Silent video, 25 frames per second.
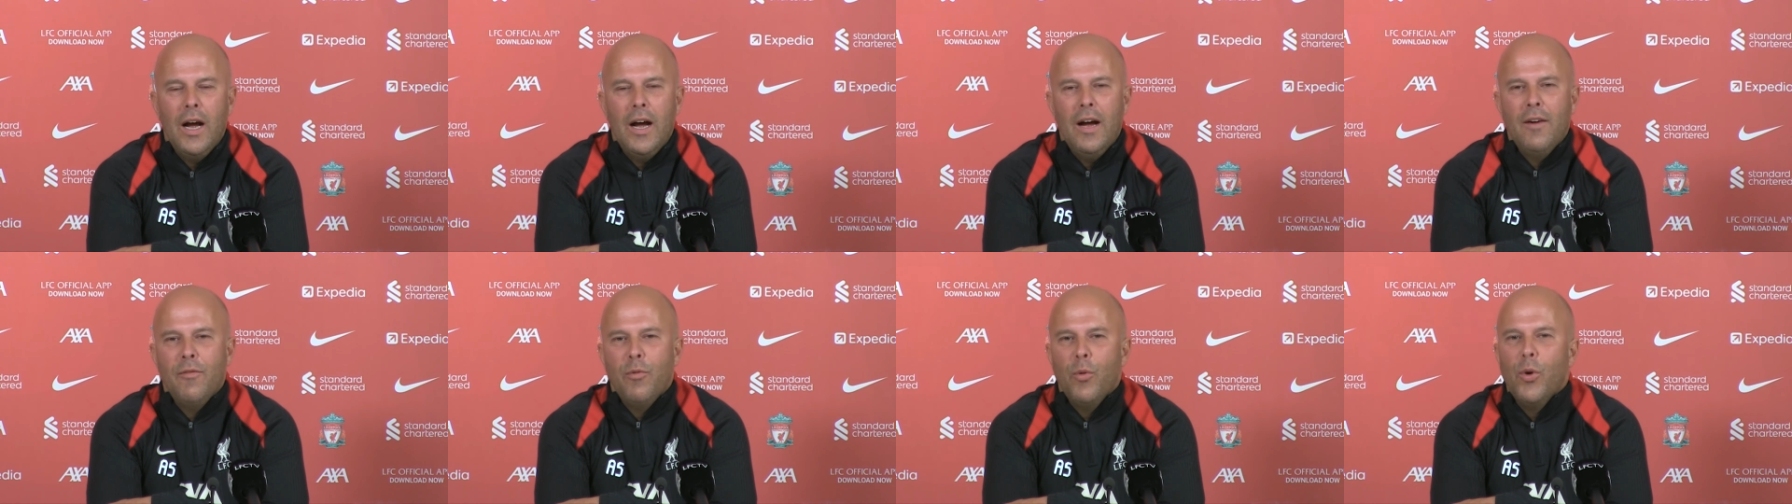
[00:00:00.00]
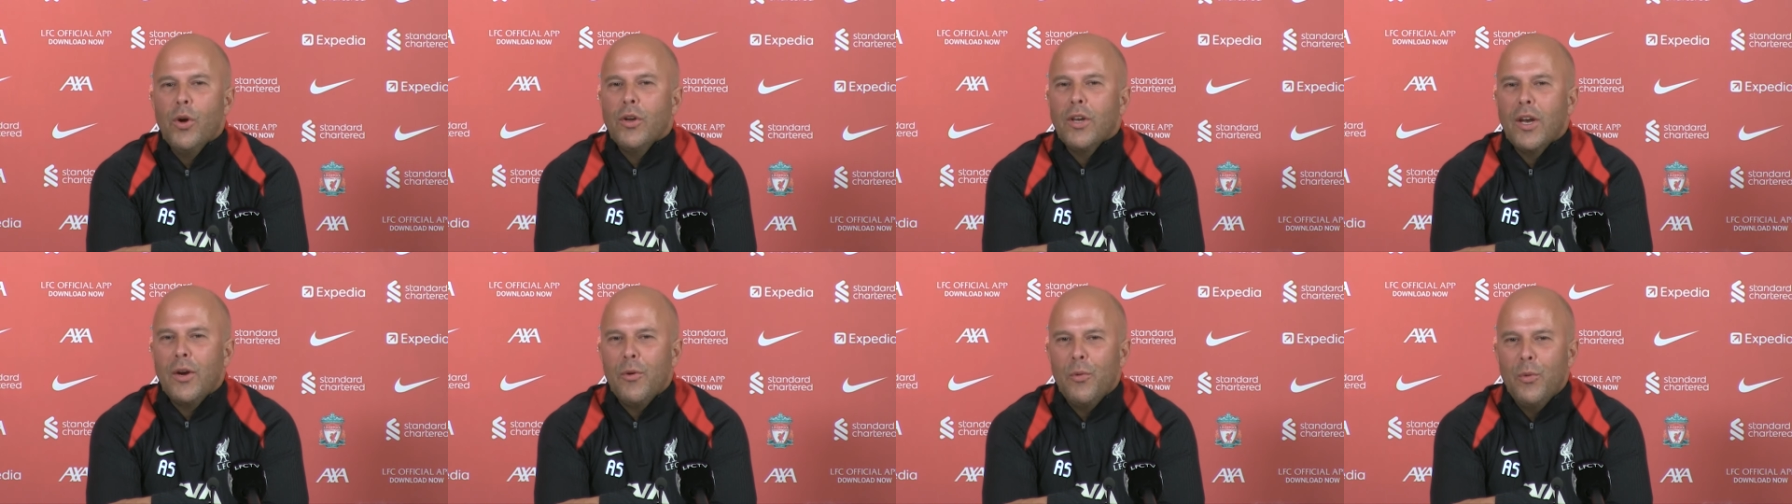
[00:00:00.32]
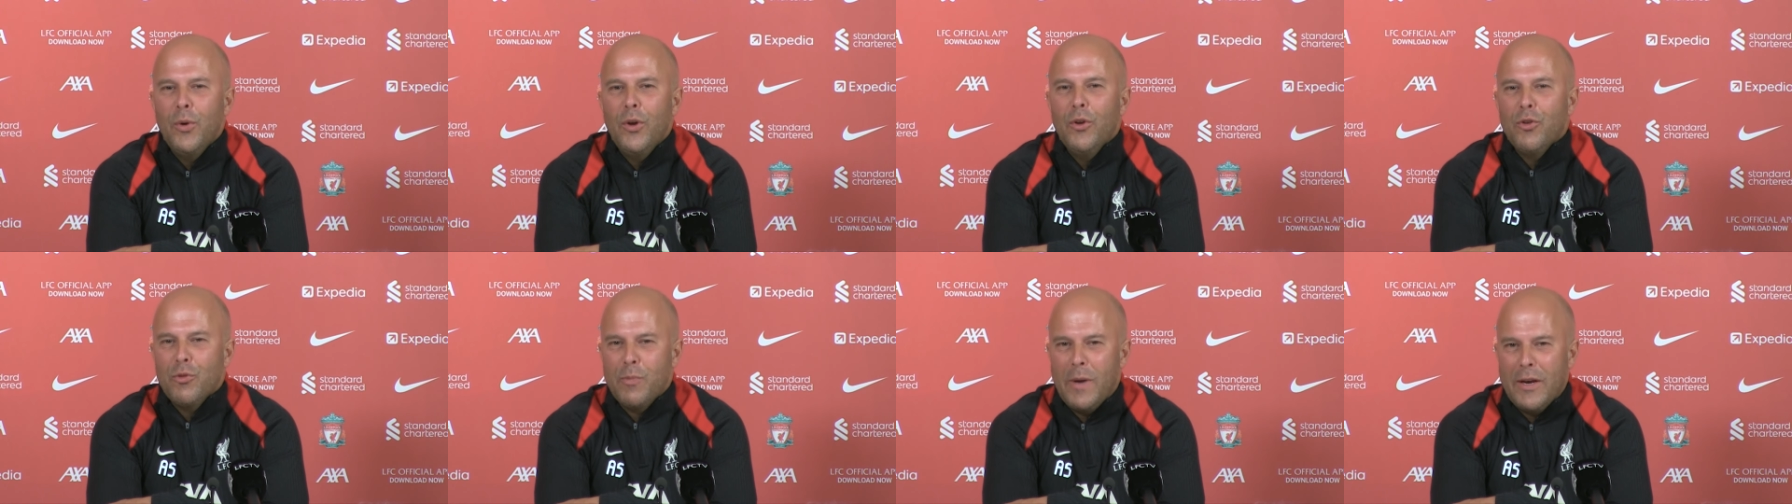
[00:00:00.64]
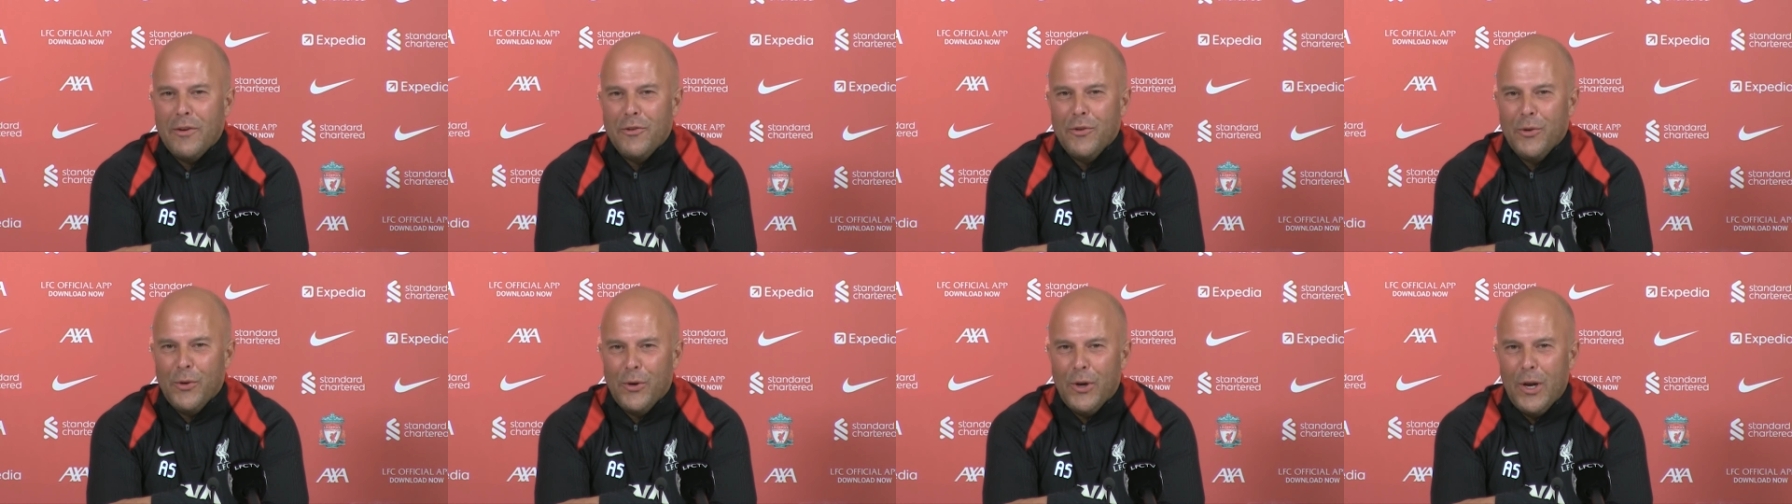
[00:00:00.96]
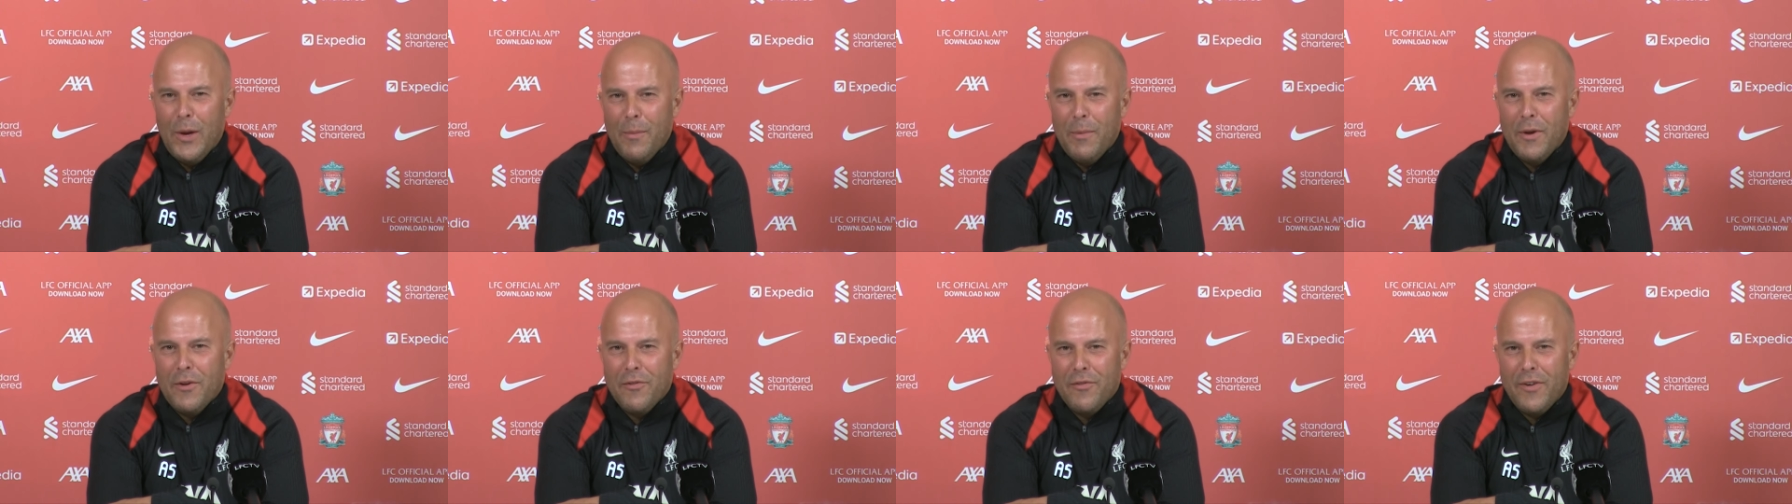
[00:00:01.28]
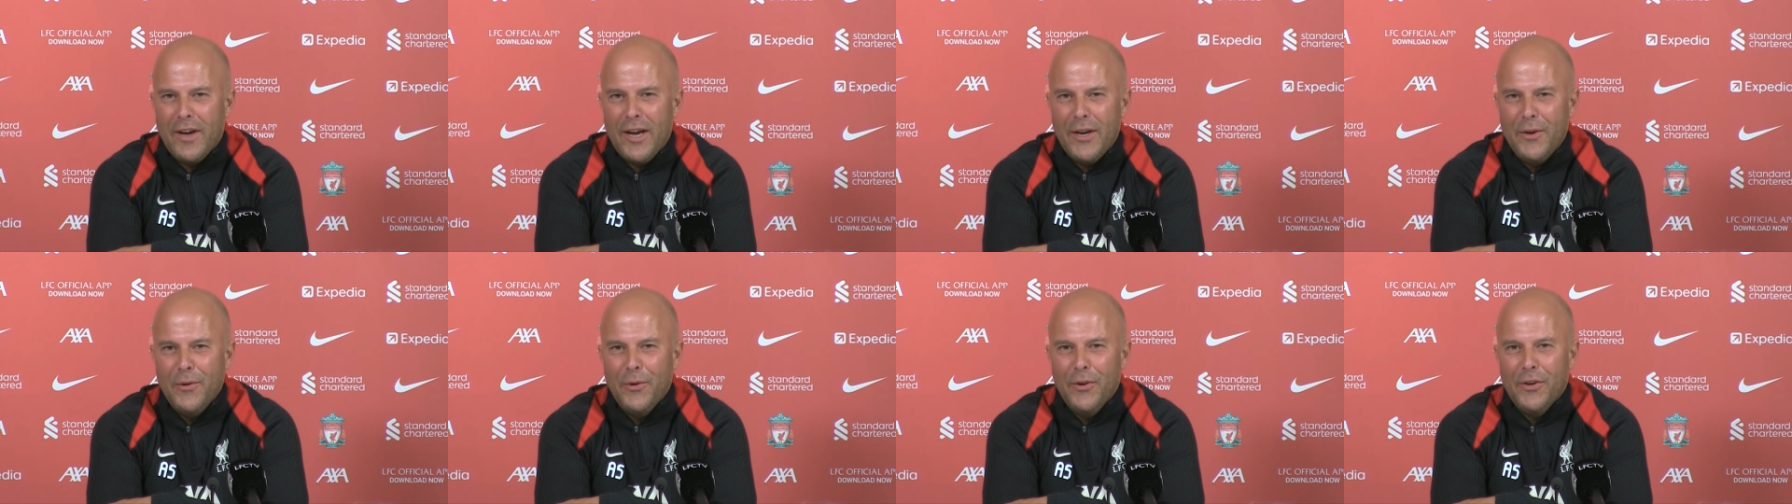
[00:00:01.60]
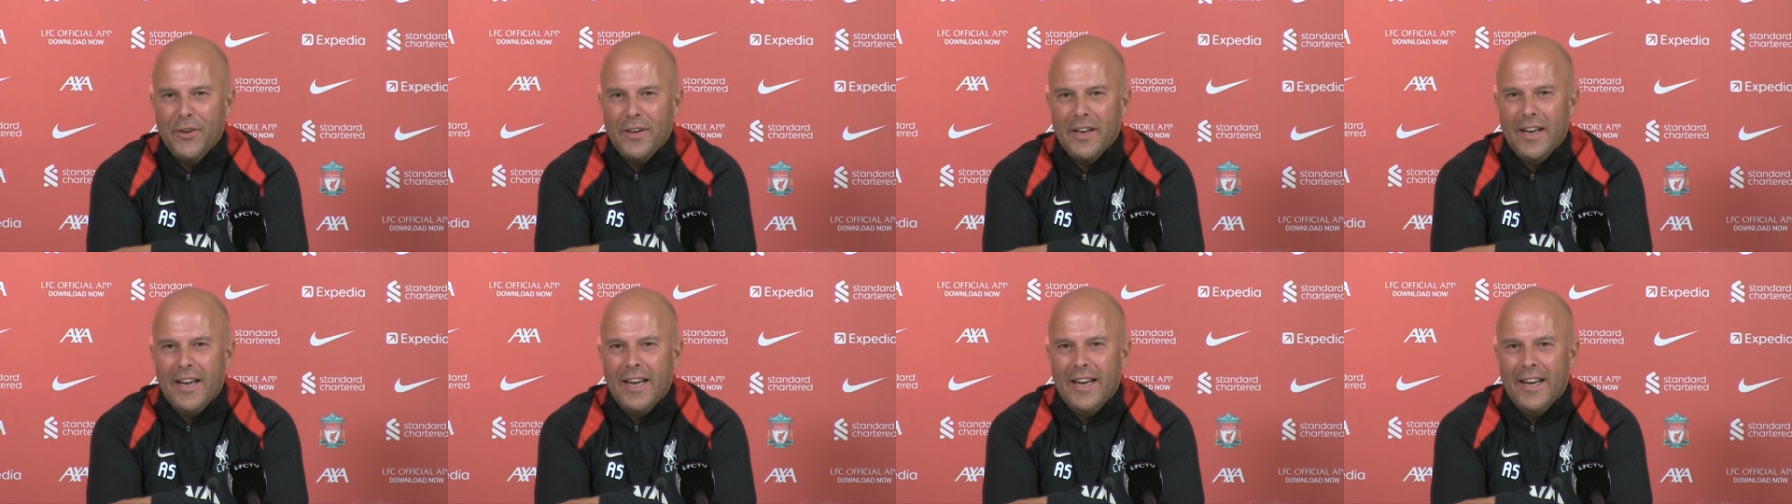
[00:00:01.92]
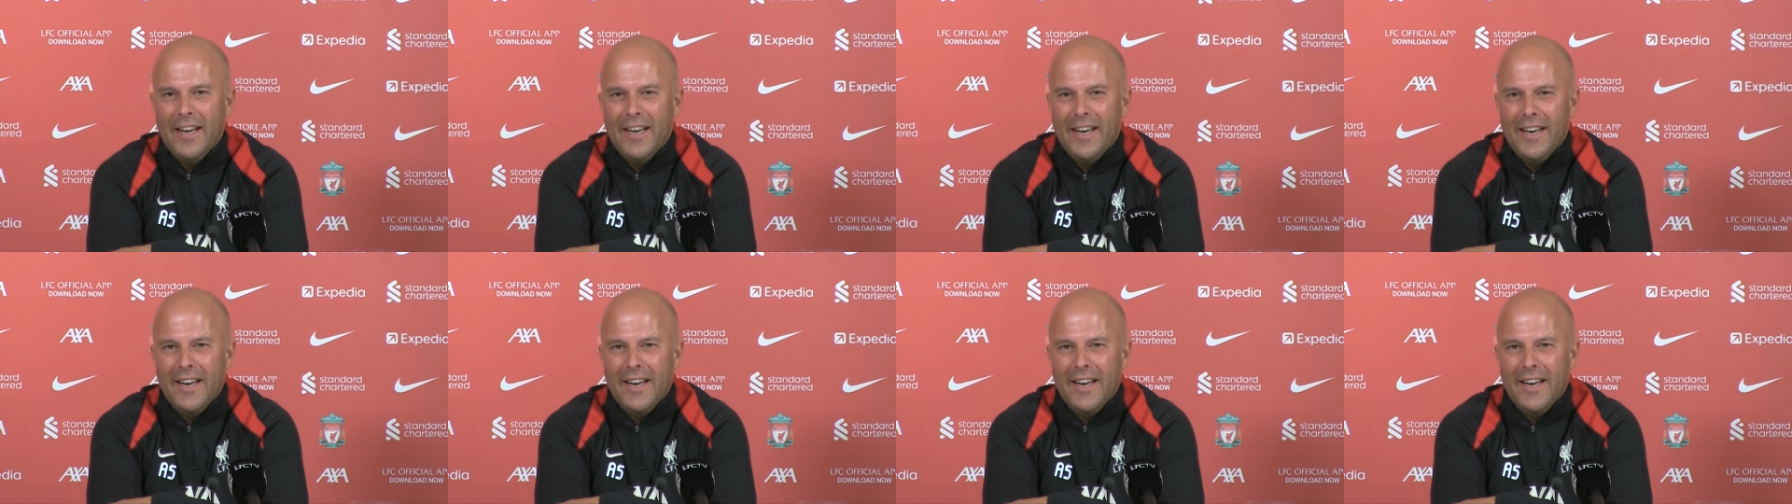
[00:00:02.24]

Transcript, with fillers: I've worked at a real special club at Feyenoord, and